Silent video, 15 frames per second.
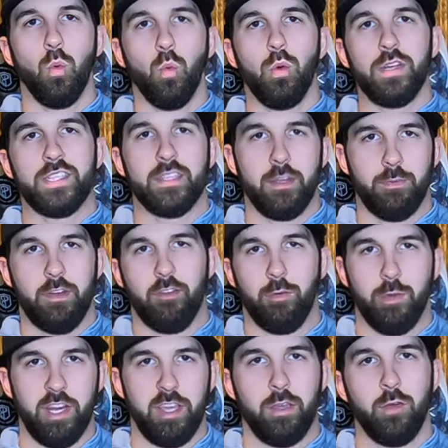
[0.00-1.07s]
What's up,
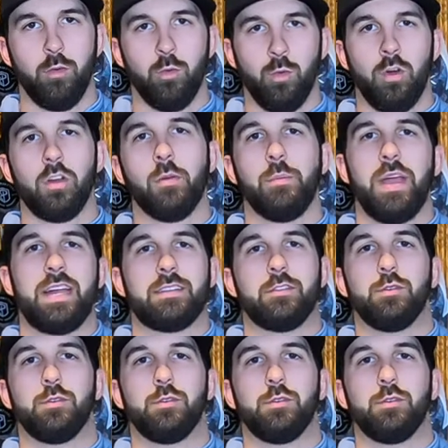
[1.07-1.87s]
everybody? Welcome back